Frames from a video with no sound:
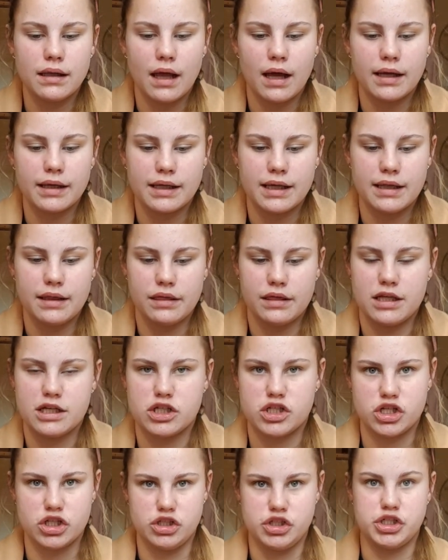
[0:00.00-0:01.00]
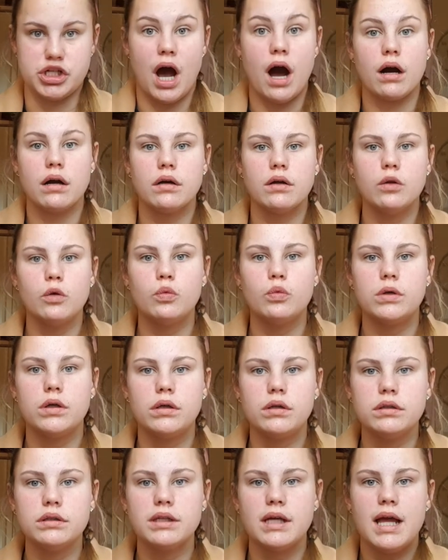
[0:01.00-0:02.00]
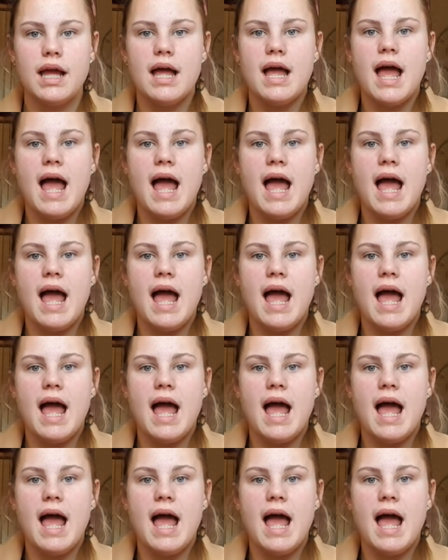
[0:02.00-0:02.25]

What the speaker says: like in this jungle world,